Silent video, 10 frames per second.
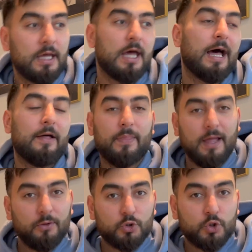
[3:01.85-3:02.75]
and now
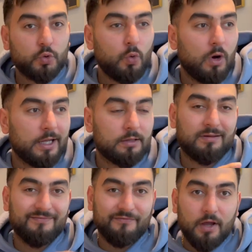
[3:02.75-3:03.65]
the shorter is
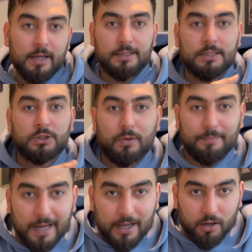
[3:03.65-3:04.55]
converted into a
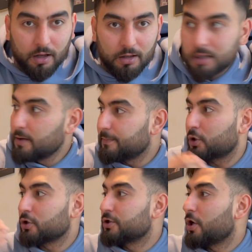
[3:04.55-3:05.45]
buyer
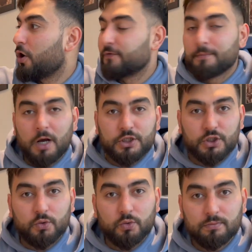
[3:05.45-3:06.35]
because of the margin
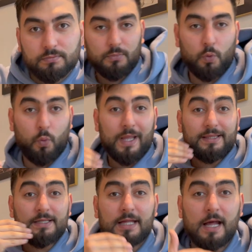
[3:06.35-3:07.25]
call. When
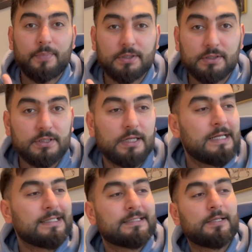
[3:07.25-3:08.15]
this happens,
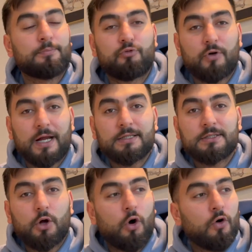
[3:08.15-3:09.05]
the price
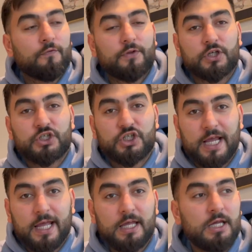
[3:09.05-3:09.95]
of the
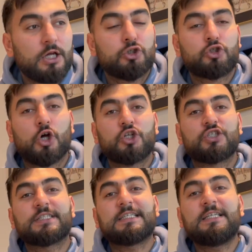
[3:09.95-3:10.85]
share surges
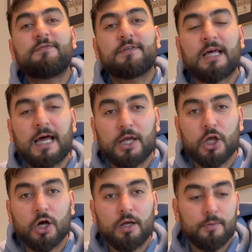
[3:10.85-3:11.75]
even
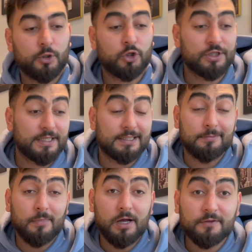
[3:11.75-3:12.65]
higher because the
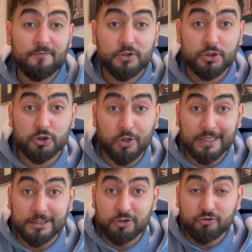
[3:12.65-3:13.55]
demand for the stock
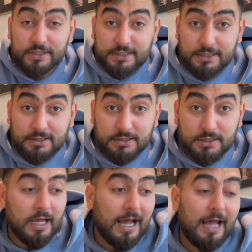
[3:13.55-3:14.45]
increases
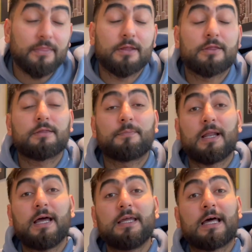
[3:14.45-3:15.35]
and the
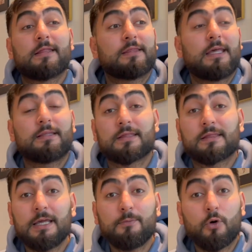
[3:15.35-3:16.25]
supply has stayed the
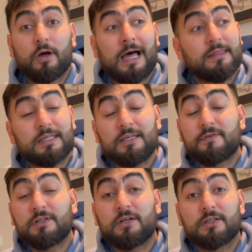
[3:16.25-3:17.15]
same or has
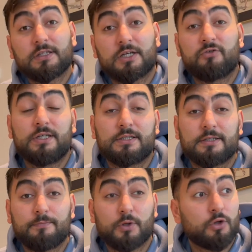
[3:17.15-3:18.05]
even decreased
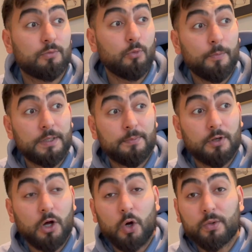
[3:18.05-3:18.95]
because more people
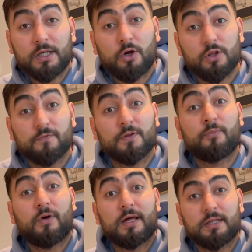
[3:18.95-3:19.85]
are holding because of the
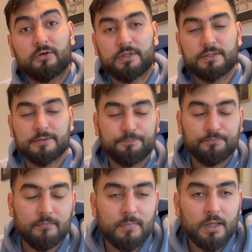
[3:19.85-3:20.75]
price increase.
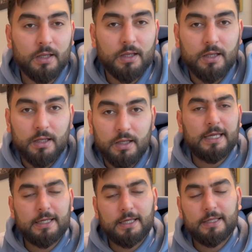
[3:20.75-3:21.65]

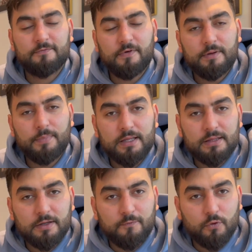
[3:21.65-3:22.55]
In very
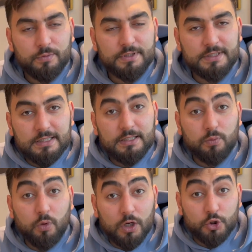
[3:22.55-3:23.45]
basic forms, this is
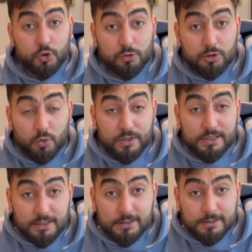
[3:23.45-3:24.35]
what a short squeeze
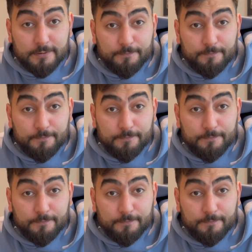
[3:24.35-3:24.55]
is.